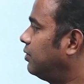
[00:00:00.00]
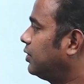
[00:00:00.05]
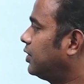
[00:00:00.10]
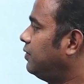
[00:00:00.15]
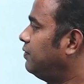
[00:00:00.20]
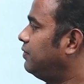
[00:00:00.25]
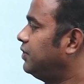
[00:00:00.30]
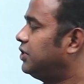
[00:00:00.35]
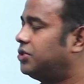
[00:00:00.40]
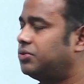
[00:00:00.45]
Okay,
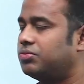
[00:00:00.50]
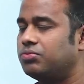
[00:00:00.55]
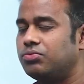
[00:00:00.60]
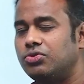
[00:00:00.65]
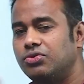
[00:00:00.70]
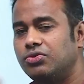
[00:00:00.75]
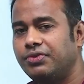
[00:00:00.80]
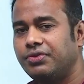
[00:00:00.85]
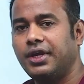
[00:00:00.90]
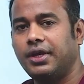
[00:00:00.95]
which
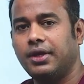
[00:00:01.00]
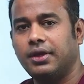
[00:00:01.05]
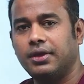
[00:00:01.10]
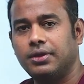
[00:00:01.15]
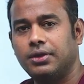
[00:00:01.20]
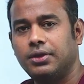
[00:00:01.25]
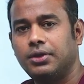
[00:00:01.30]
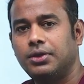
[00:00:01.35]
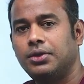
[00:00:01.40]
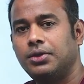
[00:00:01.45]
movie
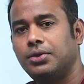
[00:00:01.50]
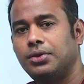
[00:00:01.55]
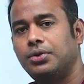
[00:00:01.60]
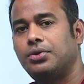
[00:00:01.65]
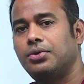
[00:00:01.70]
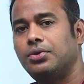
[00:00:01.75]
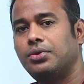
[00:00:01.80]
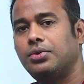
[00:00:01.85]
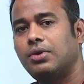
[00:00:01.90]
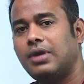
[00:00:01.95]

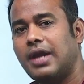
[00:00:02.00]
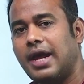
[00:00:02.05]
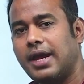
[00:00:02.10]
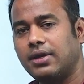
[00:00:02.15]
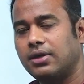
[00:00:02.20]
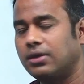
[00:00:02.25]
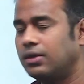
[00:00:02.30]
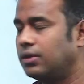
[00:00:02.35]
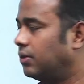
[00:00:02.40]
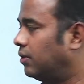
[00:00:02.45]
do you
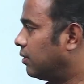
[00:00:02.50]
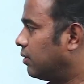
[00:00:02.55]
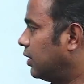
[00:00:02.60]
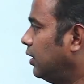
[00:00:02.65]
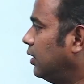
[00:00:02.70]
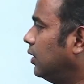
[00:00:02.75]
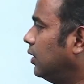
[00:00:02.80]
like? Okay,